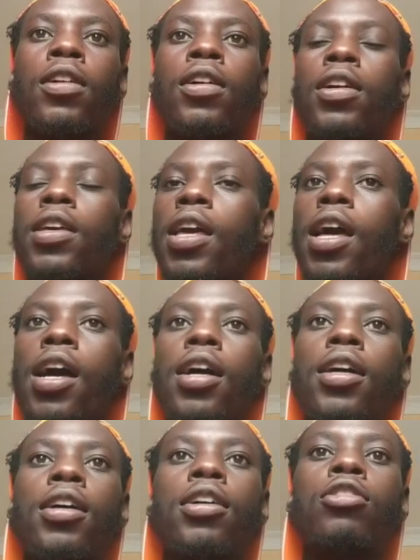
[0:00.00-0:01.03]
Yeah,
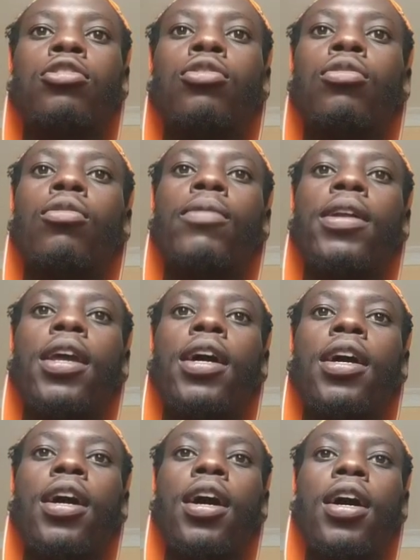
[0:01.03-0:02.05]
so when I
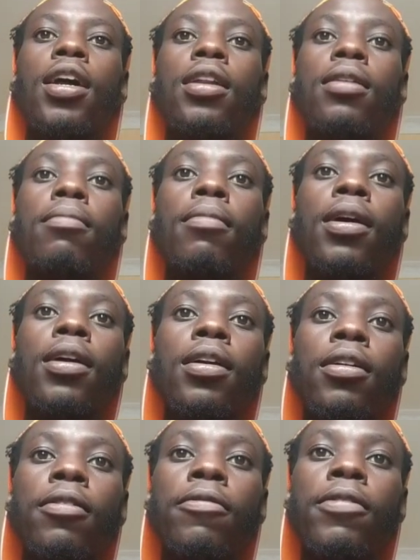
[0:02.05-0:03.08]
add
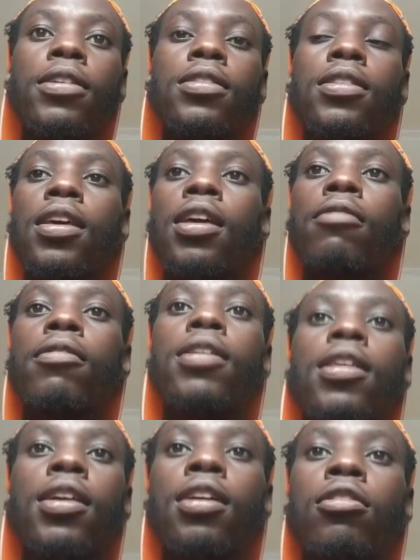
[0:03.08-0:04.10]
my first airway
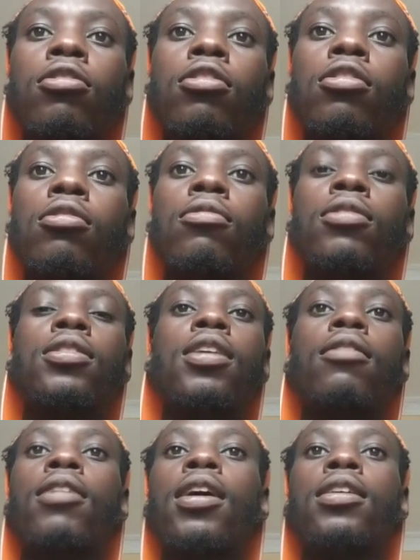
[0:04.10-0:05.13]
that I told you, it
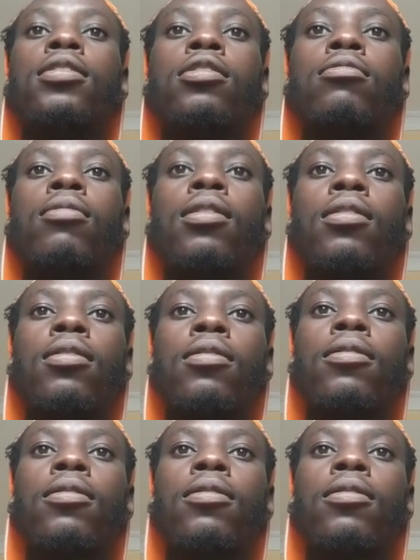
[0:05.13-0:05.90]
sounds like this one.